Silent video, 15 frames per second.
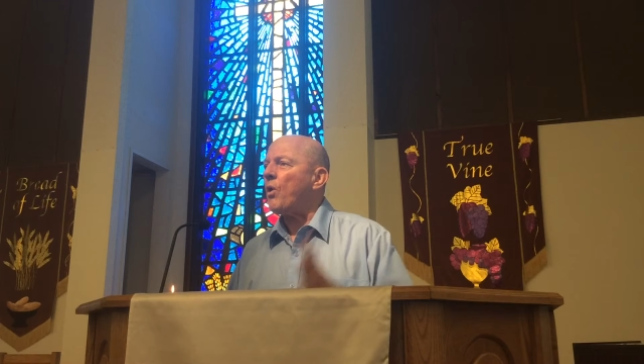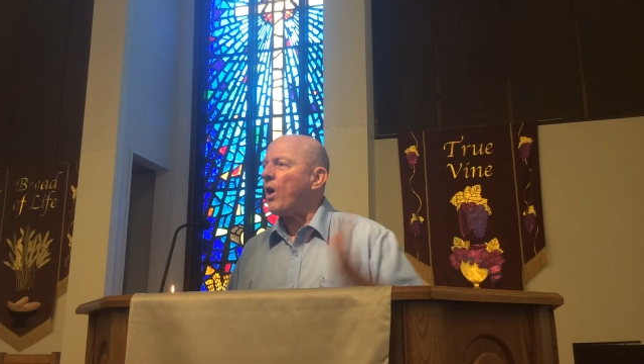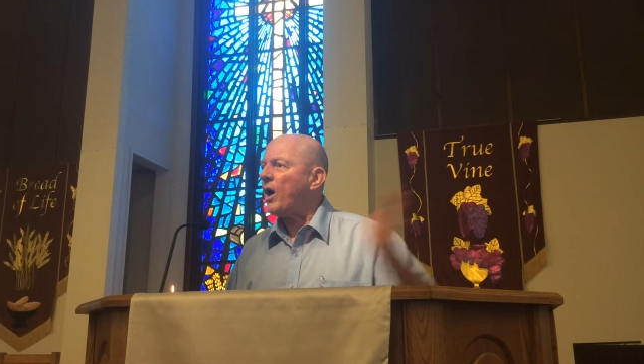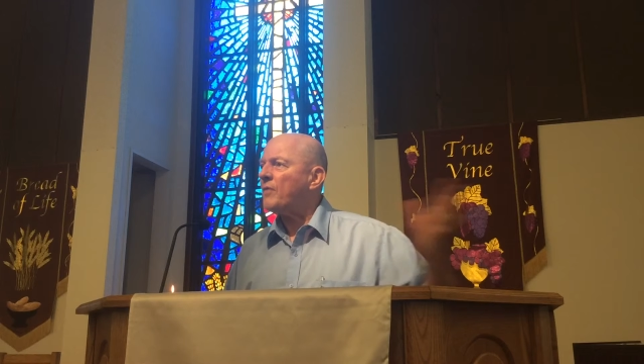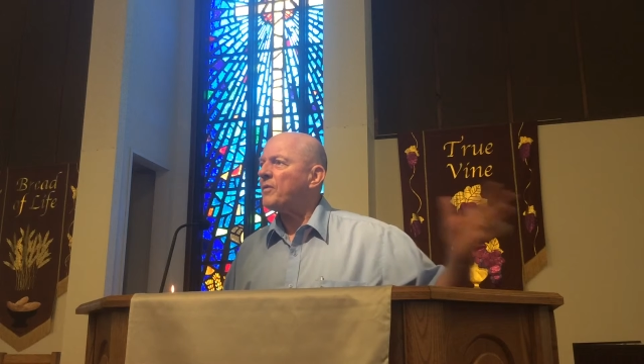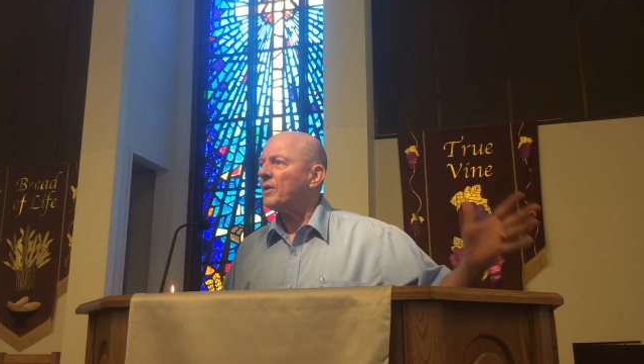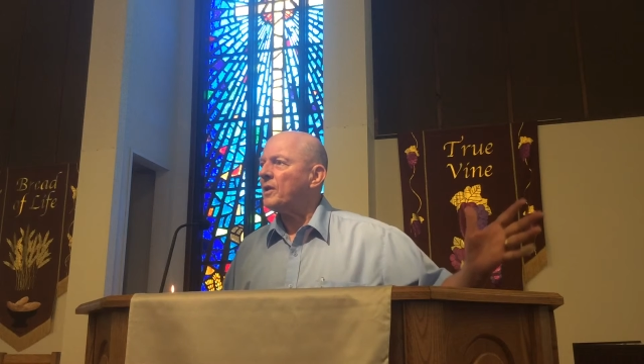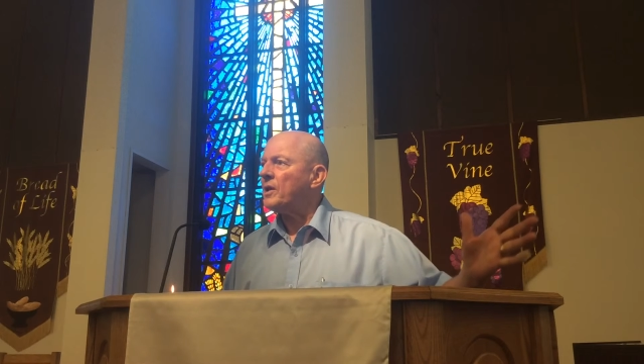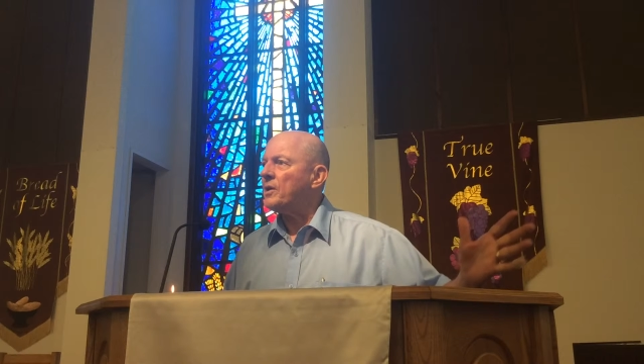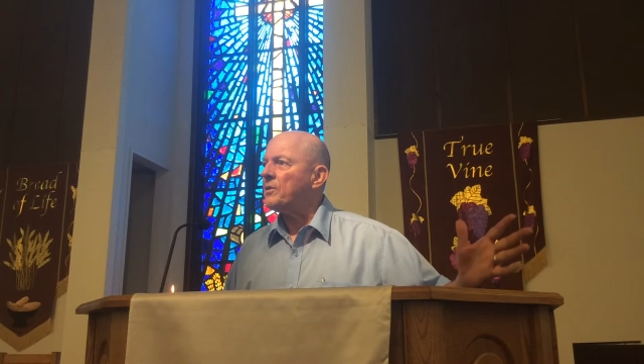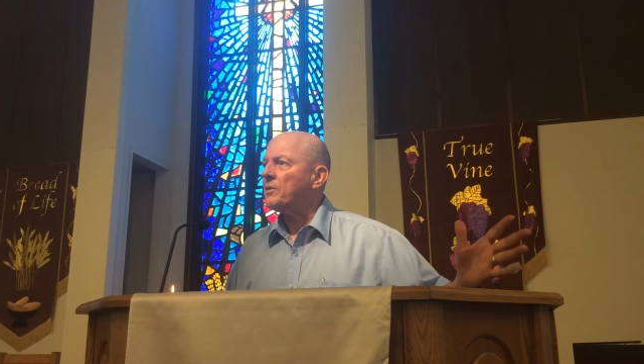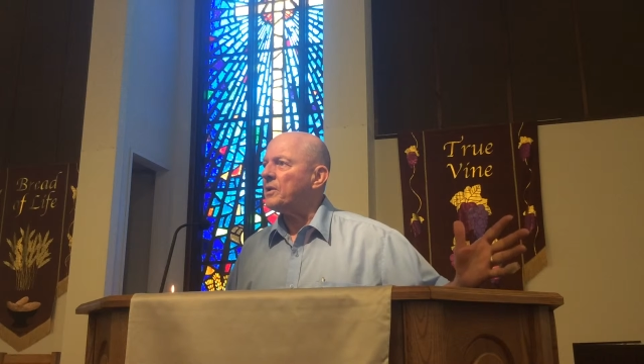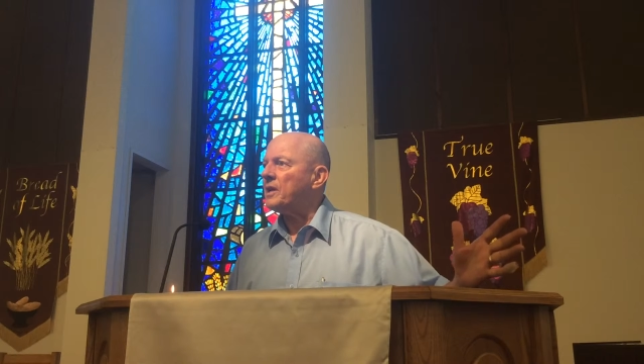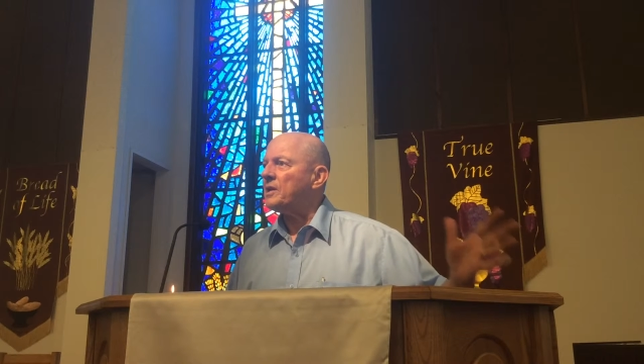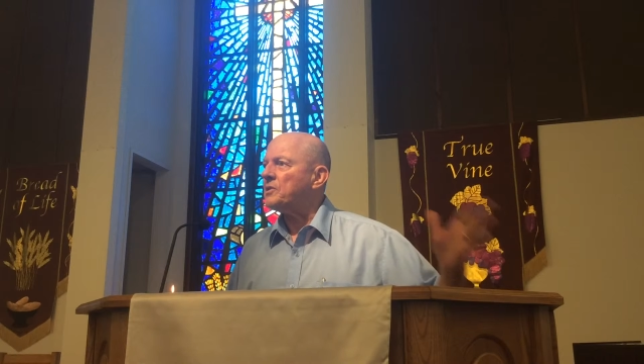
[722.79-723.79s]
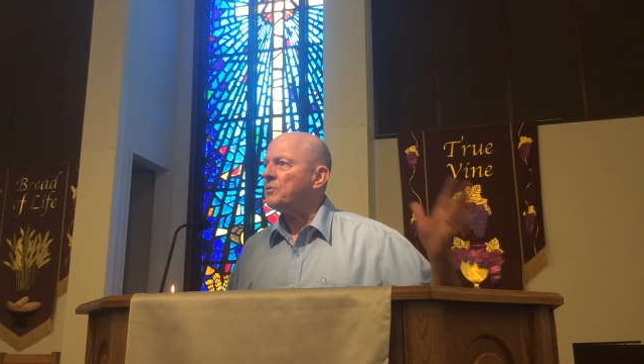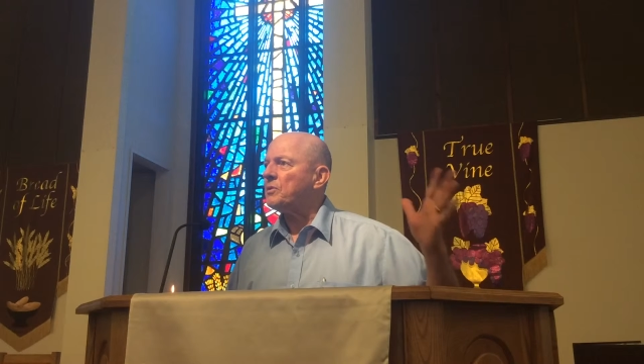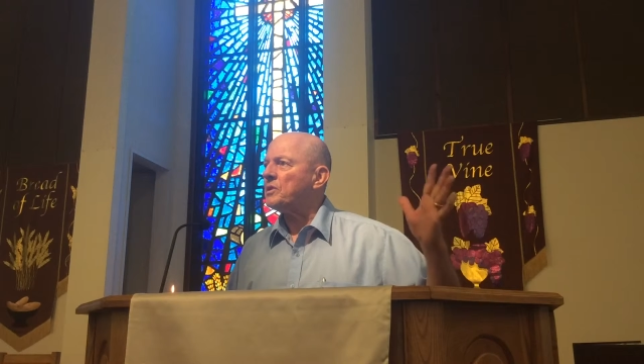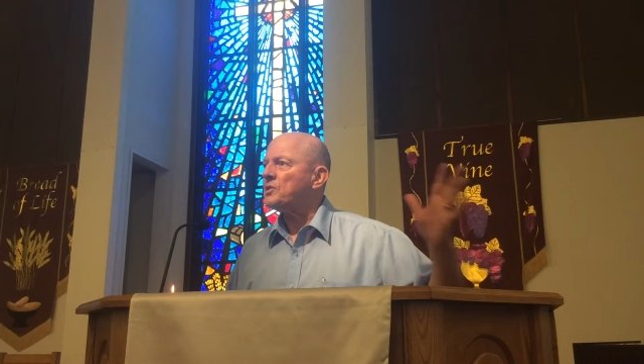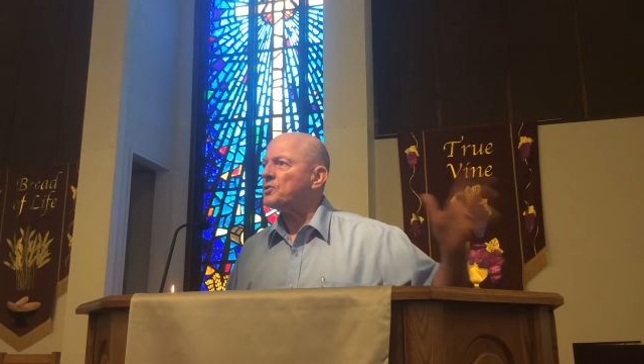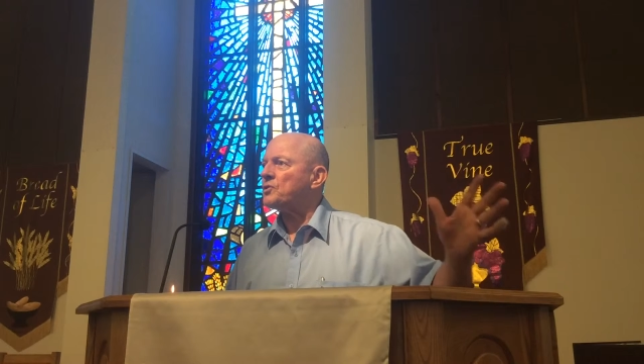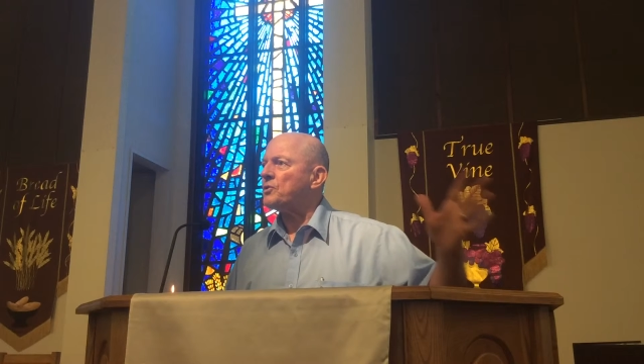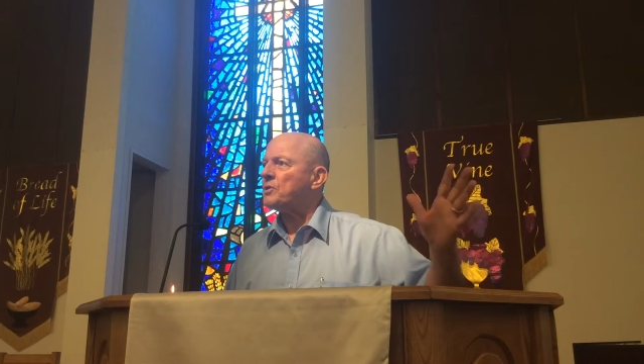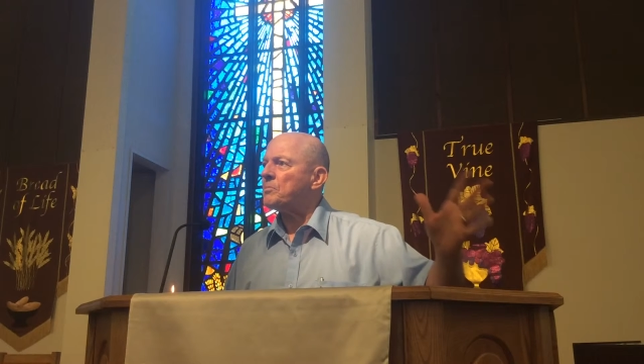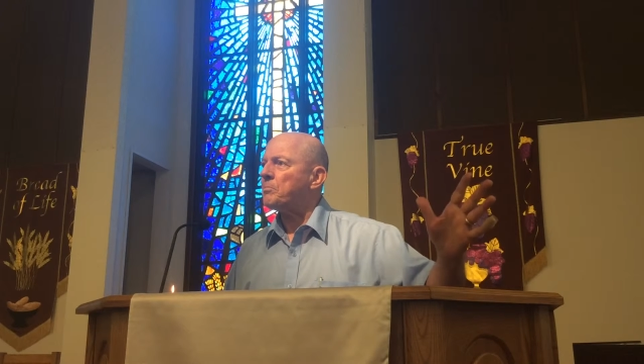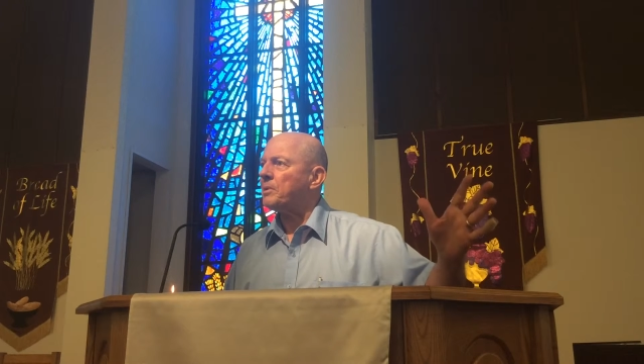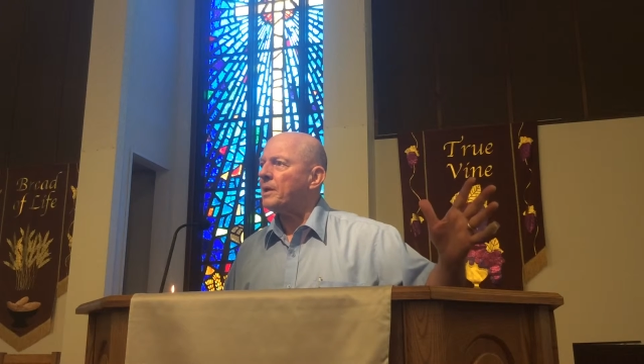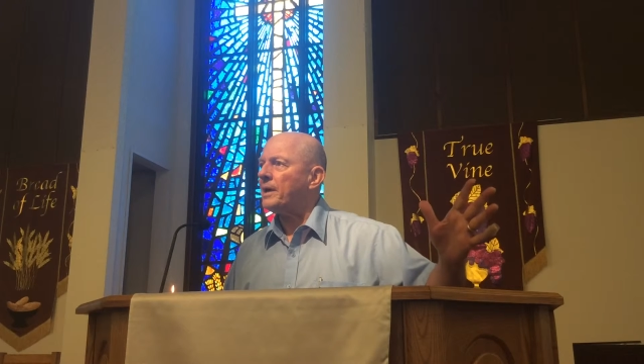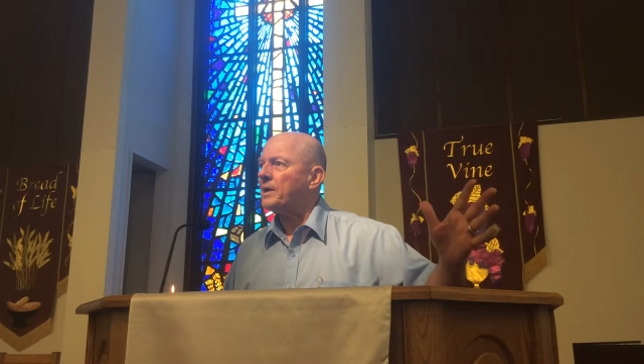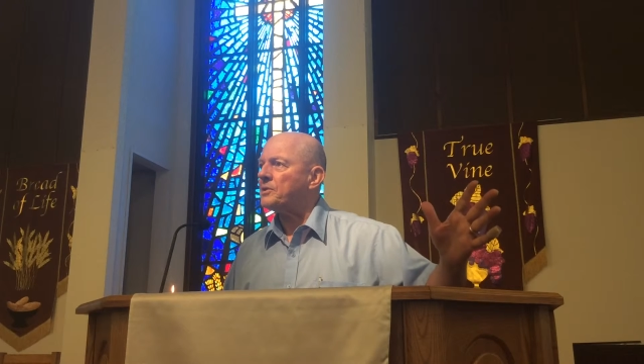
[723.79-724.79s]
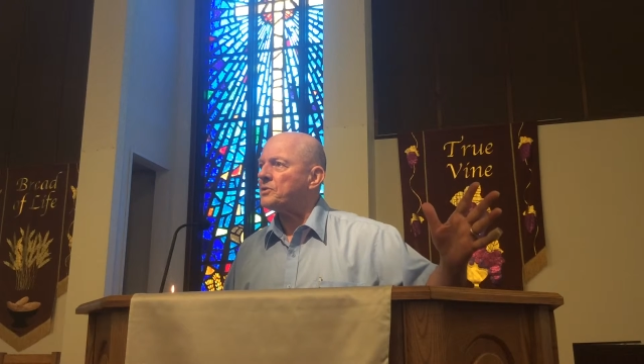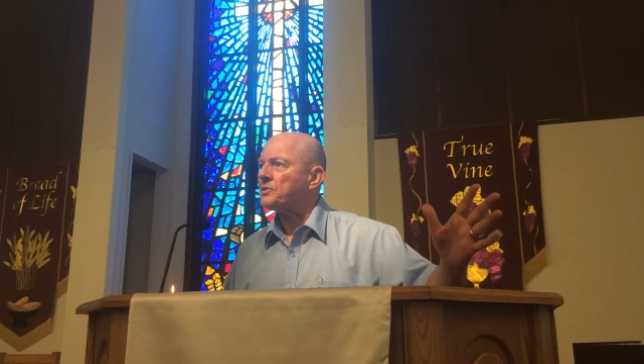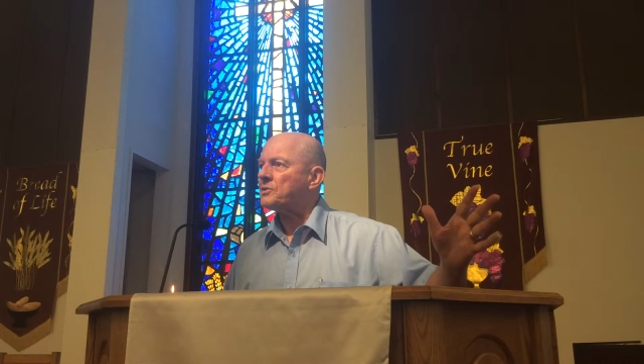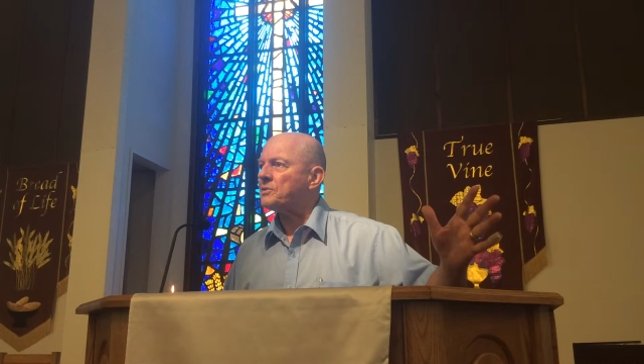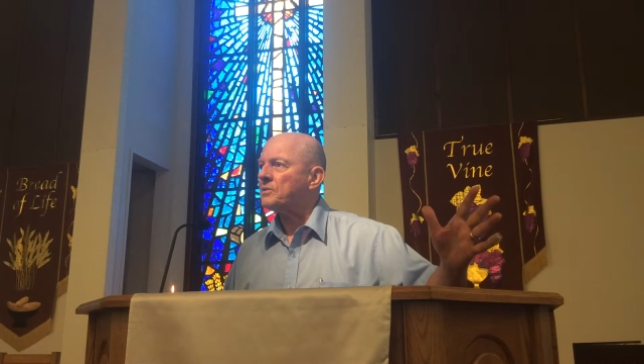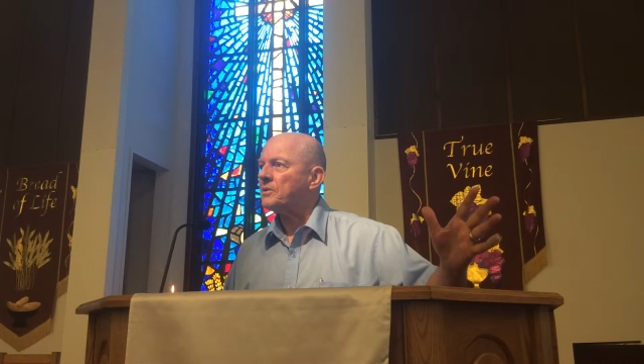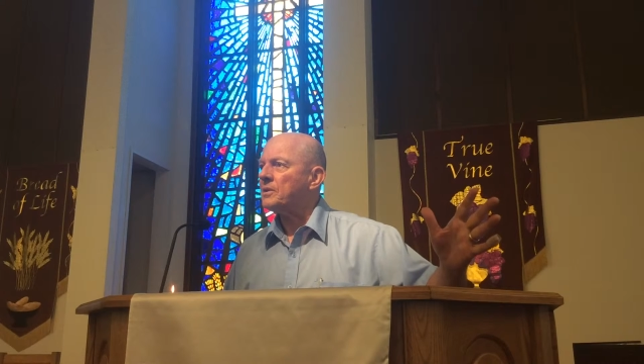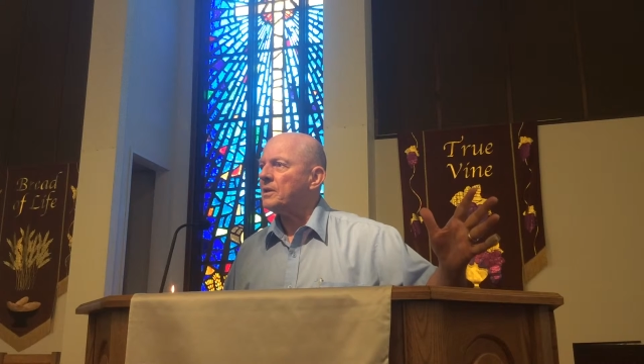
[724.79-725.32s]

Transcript: off alone into a deserted place